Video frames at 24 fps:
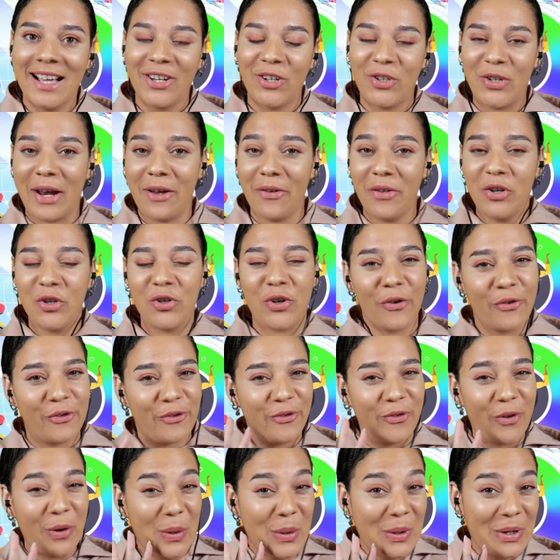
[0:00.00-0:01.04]
challenge
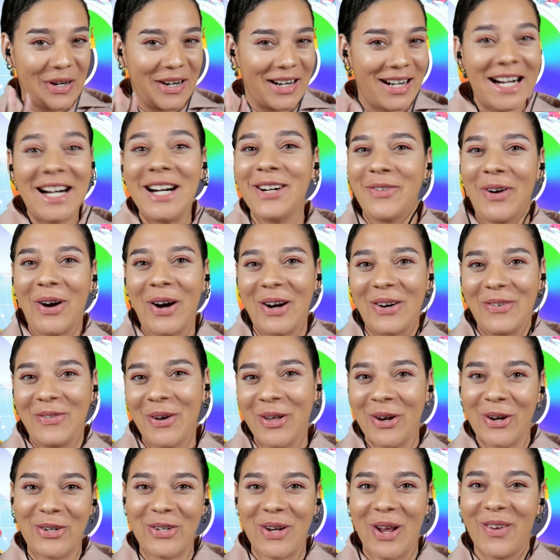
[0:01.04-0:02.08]
four of our
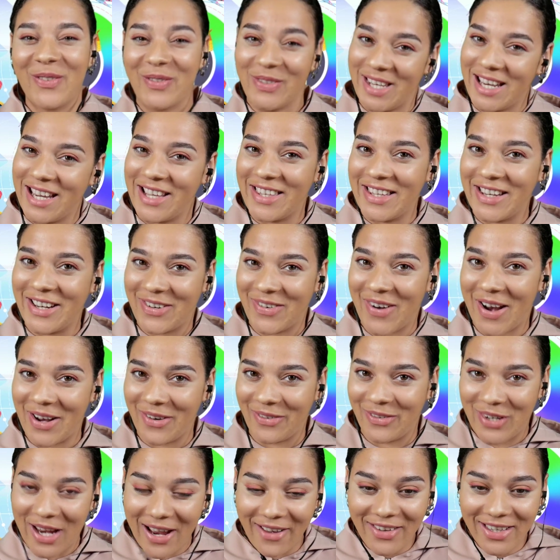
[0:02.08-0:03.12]
Photoshop Daily Creative
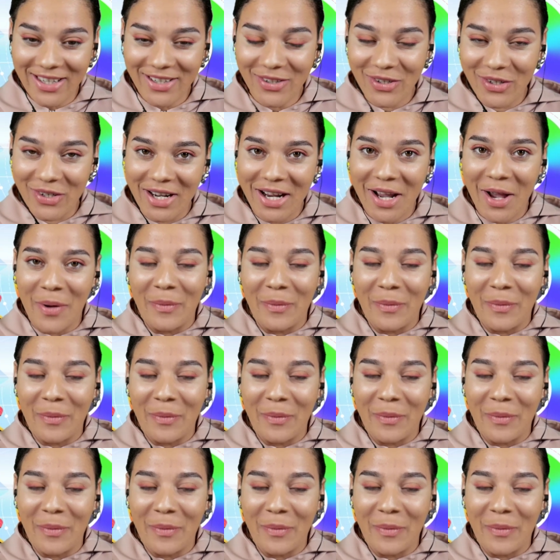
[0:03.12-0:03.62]
Challenge.